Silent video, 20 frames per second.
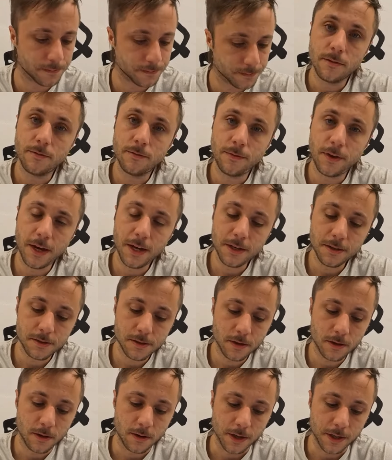Phase
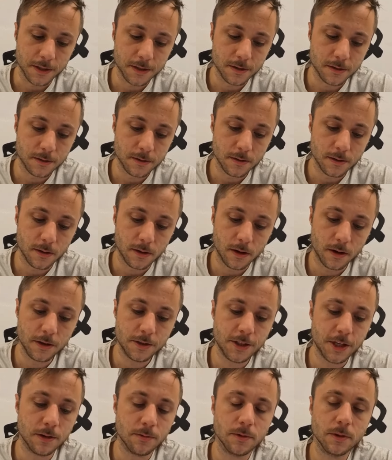current, our
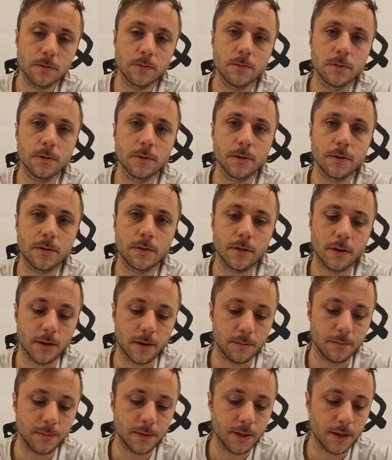general rule of
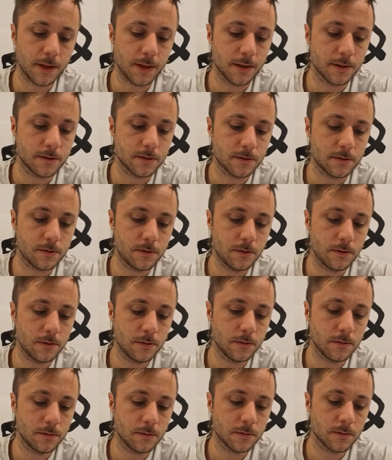thumb is
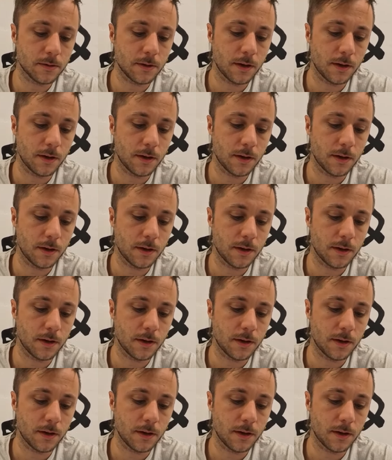to